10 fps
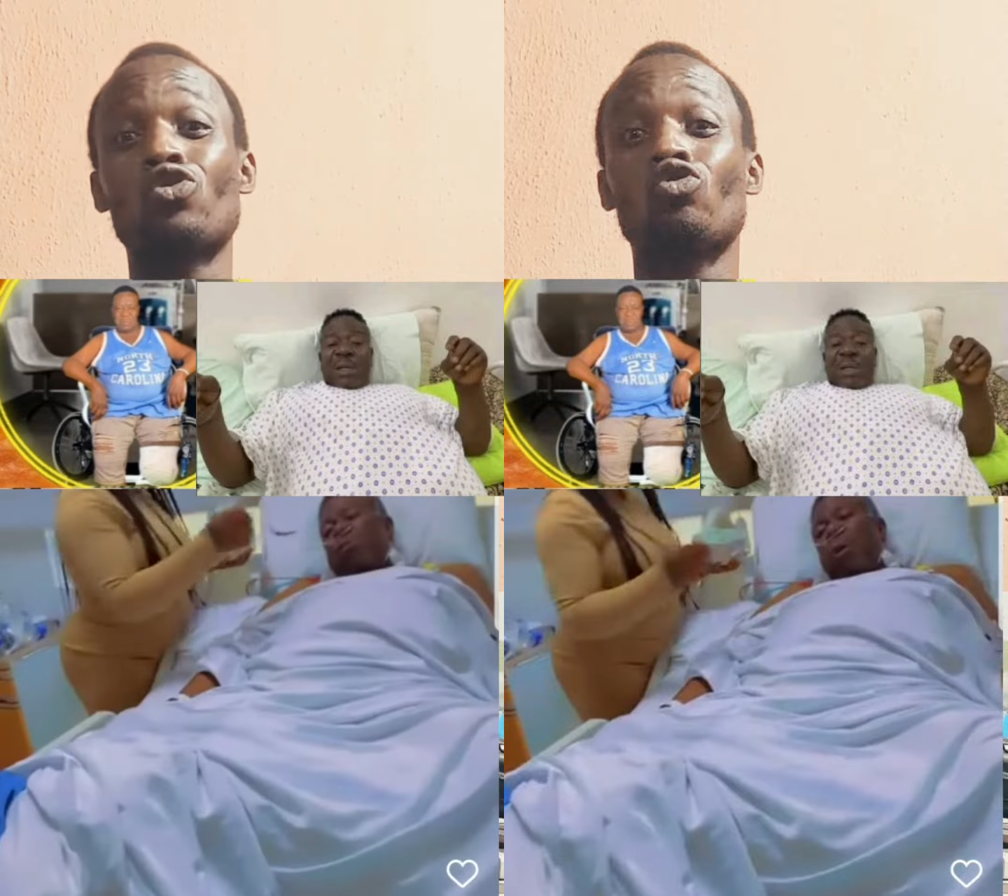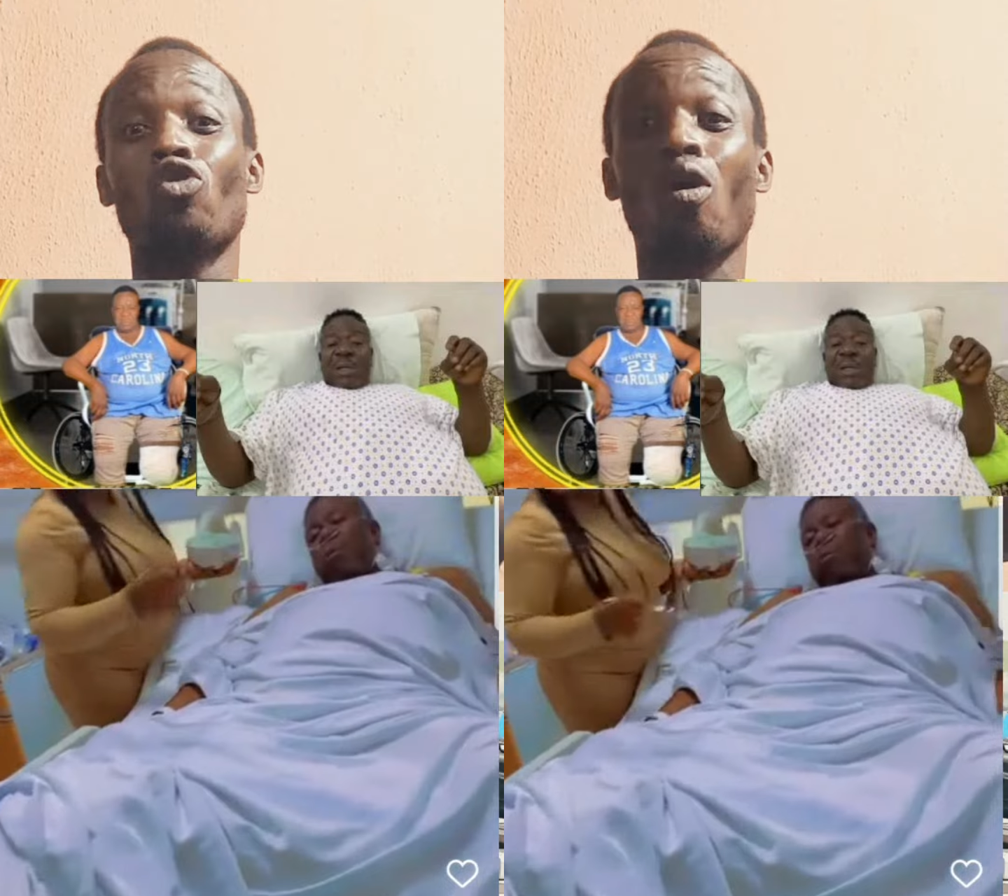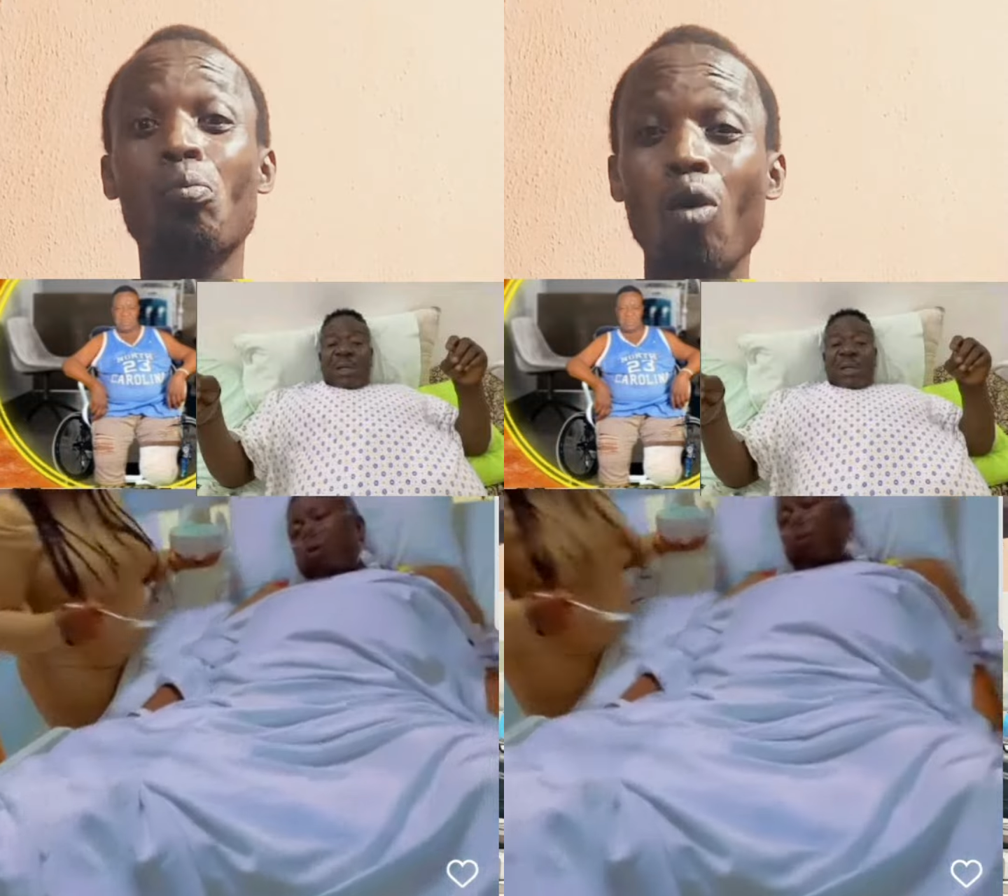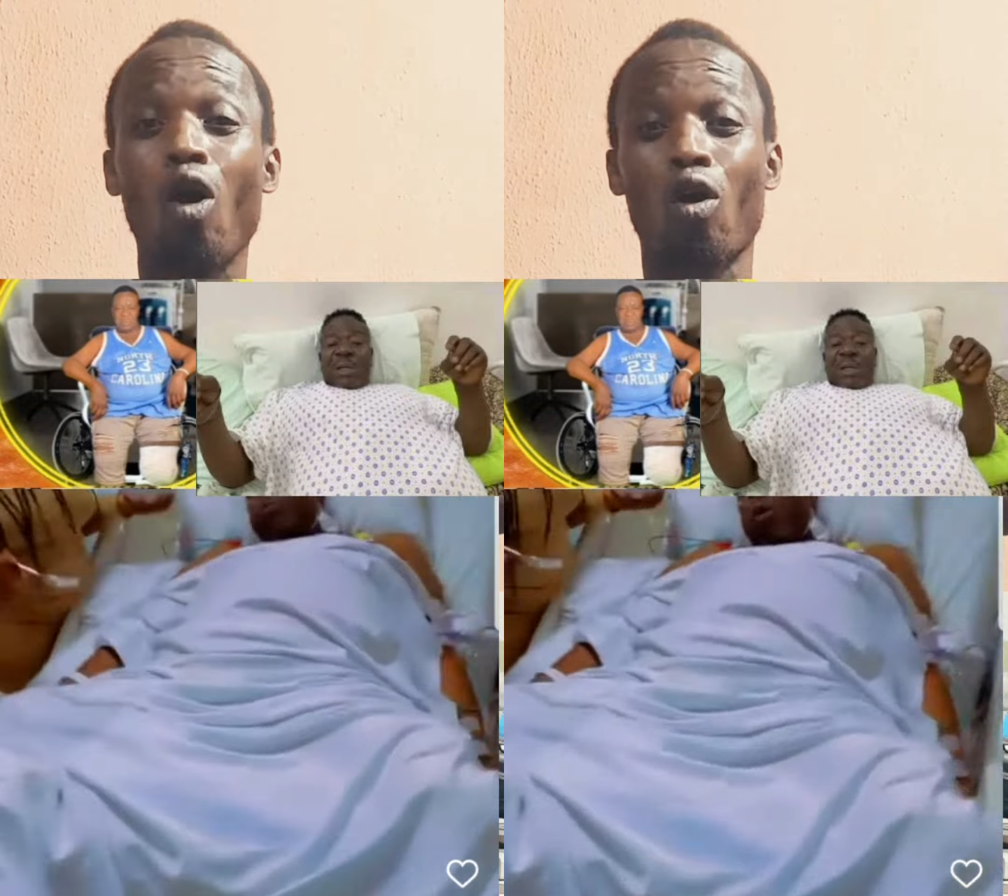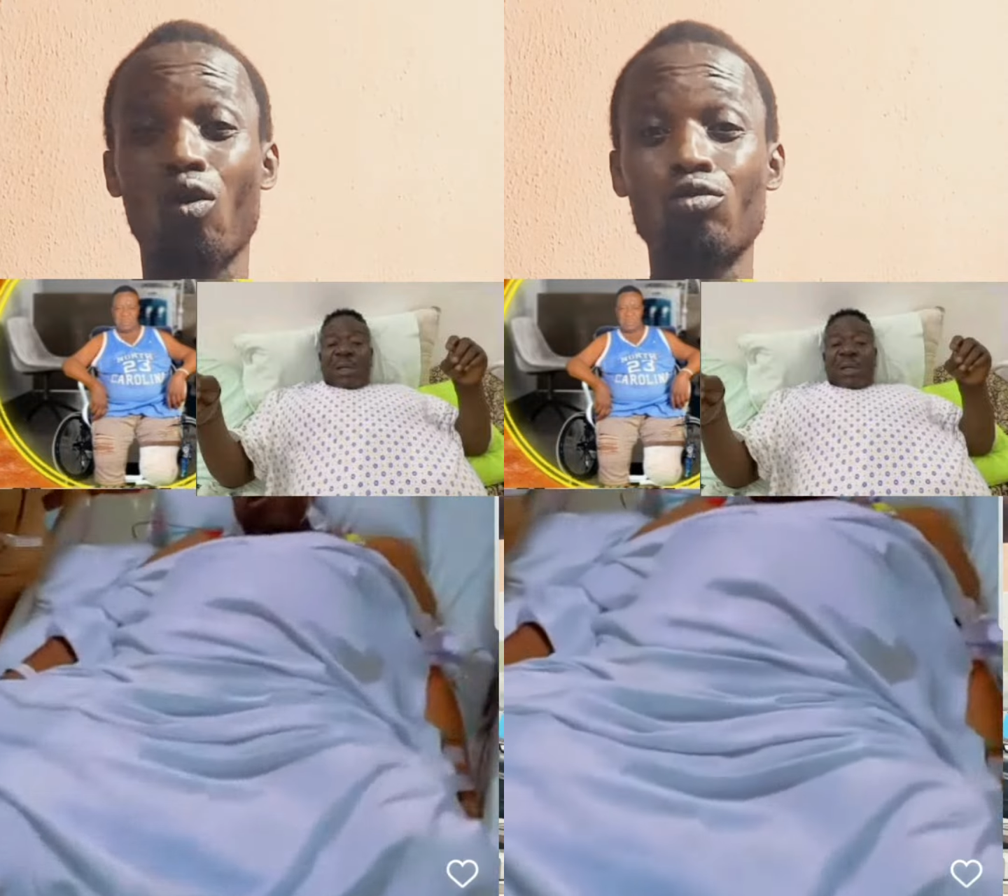no
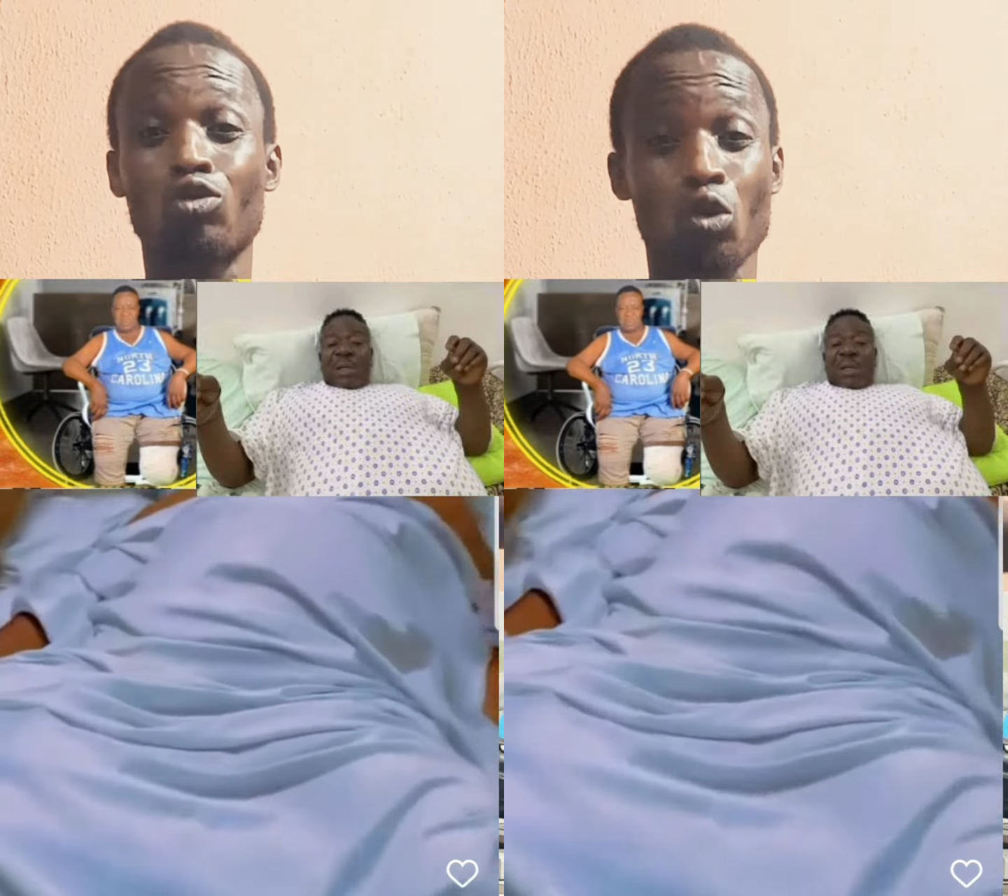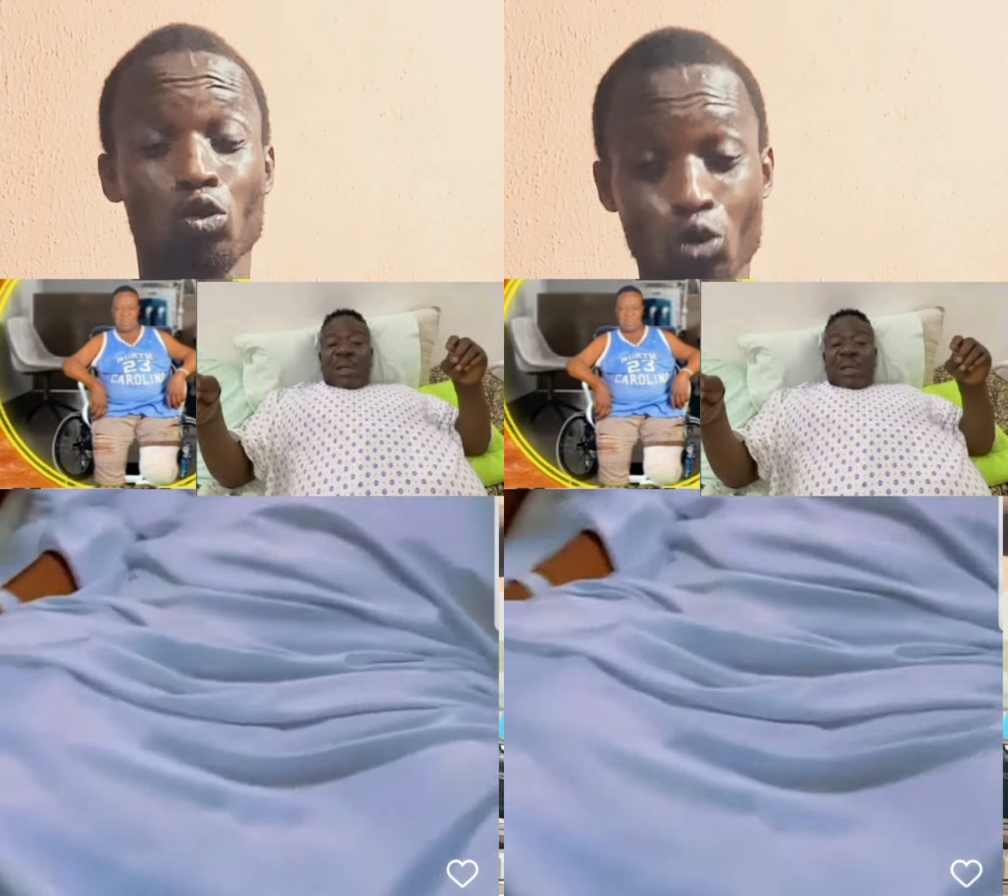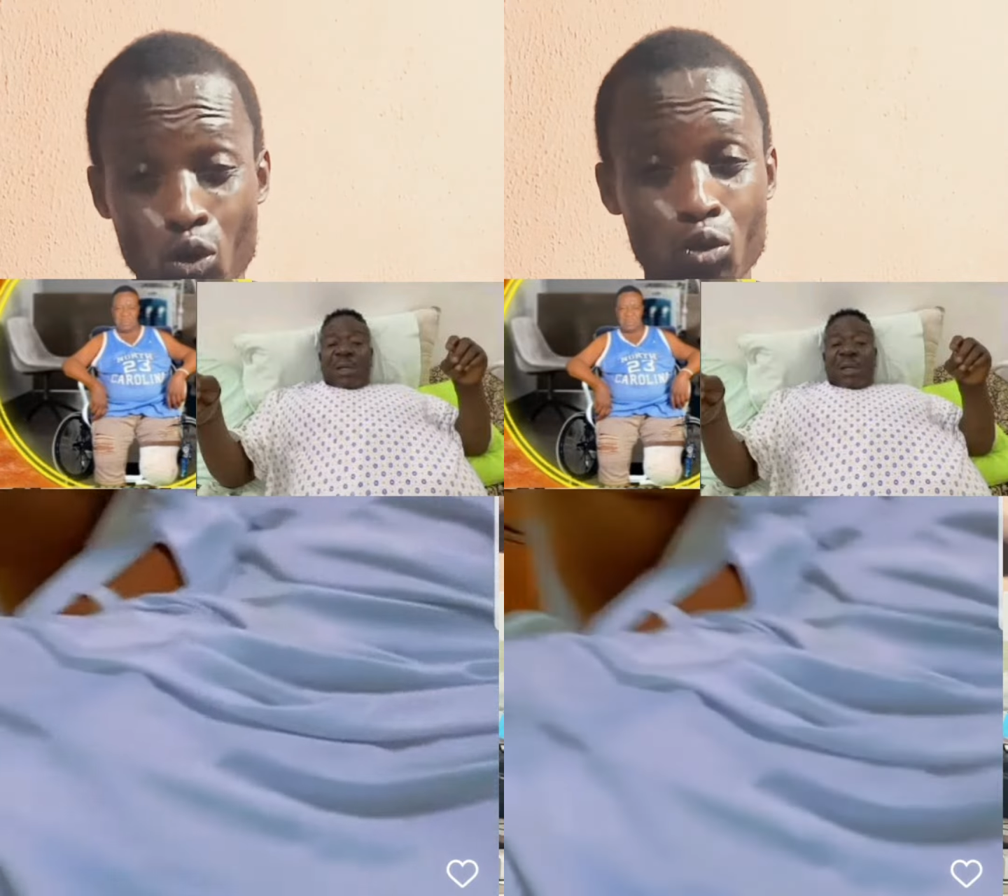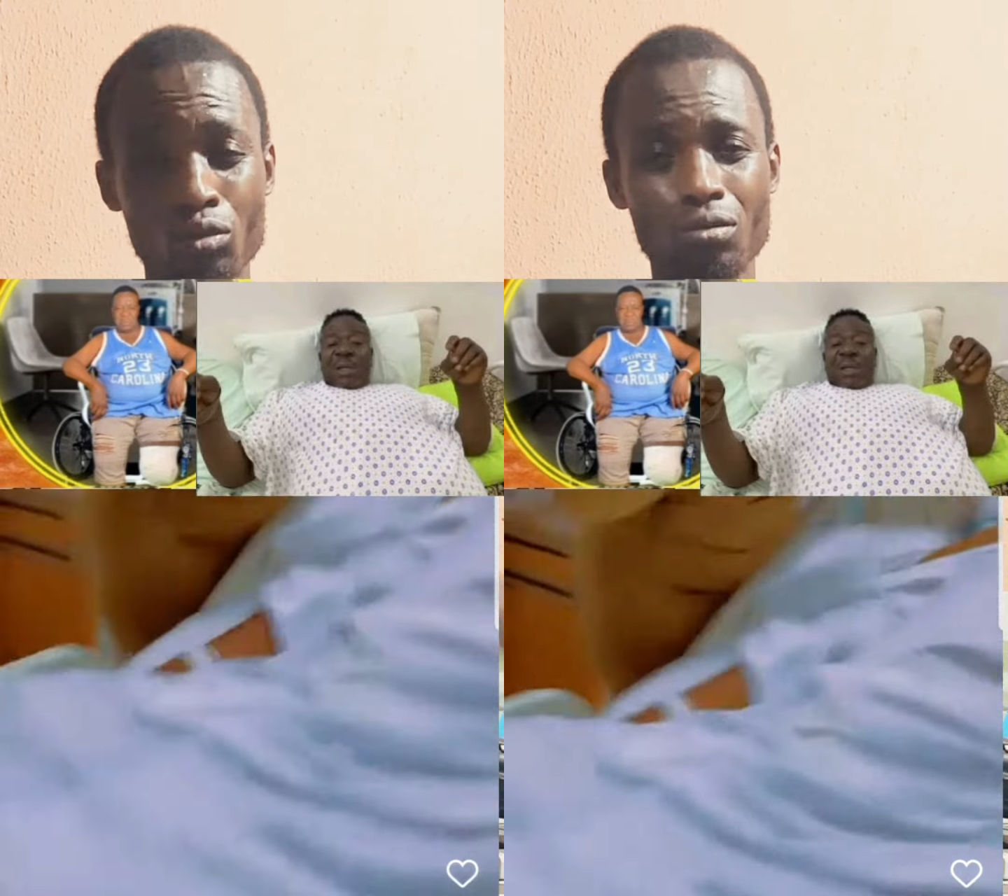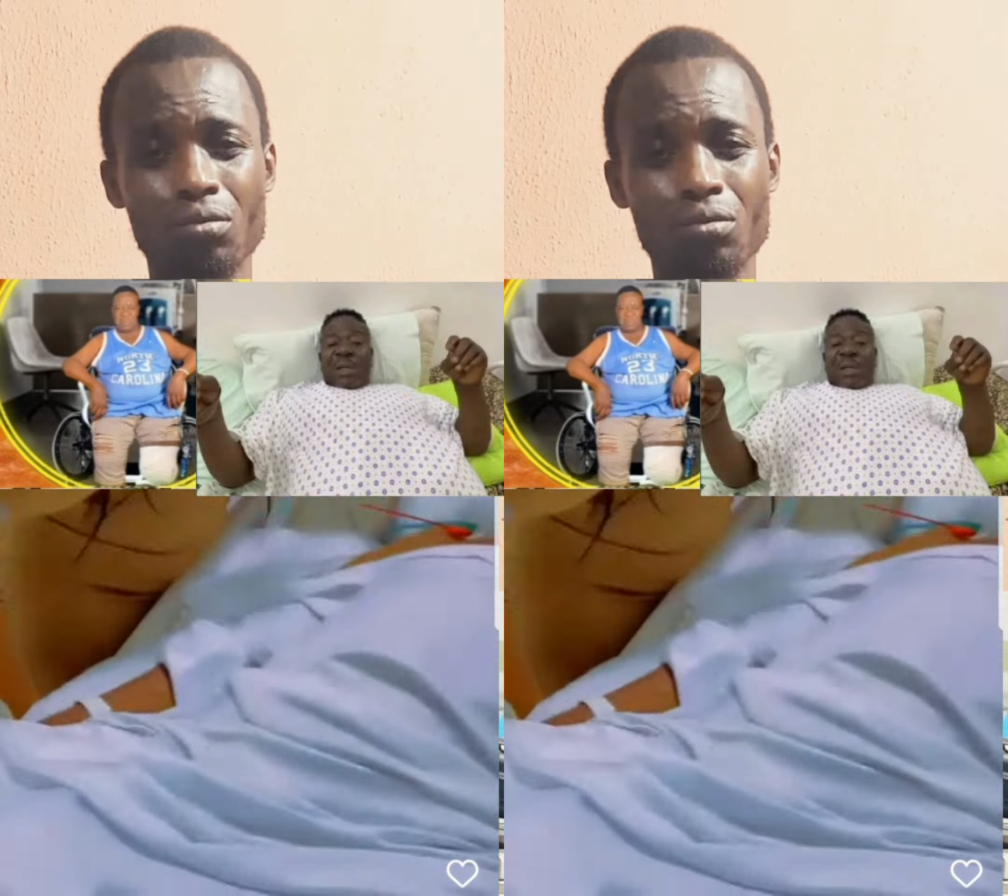more. True.